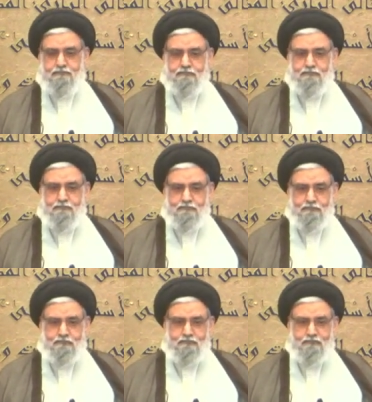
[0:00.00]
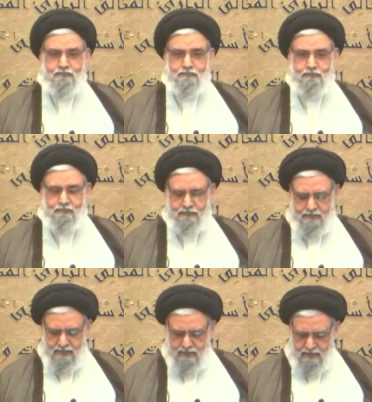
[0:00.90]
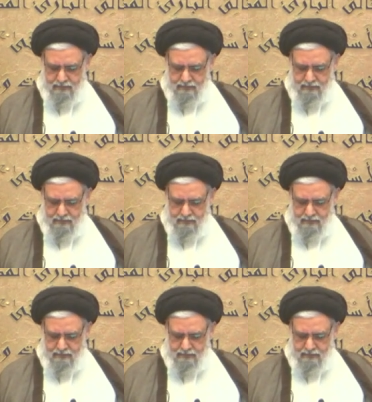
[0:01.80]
Nothing is said.